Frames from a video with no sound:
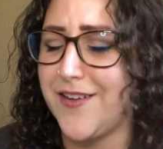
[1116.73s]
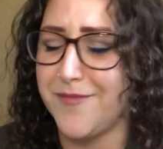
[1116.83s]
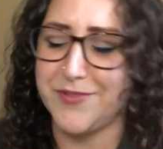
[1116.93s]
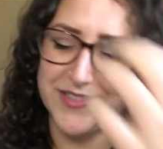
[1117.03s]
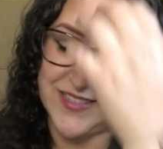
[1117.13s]
And
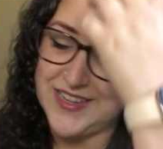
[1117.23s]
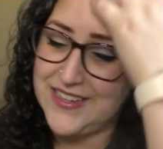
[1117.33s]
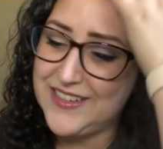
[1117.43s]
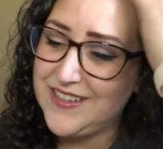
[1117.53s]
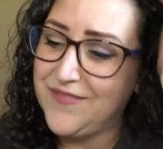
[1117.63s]
I'm just,
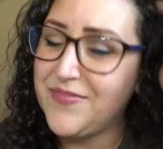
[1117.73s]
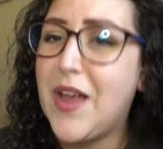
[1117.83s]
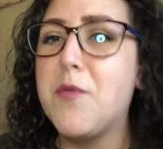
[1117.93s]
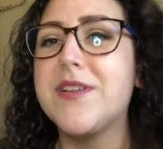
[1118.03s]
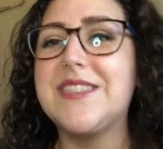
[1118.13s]

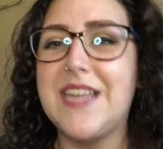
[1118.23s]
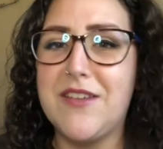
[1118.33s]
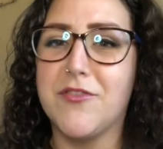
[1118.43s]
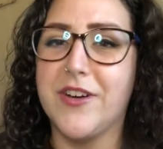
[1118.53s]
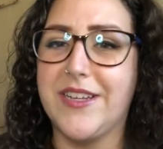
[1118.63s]
I want to
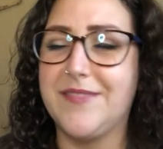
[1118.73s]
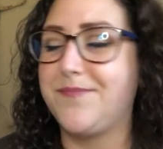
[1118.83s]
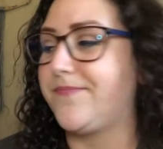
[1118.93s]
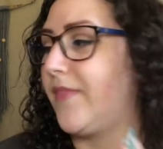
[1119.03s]
savor it.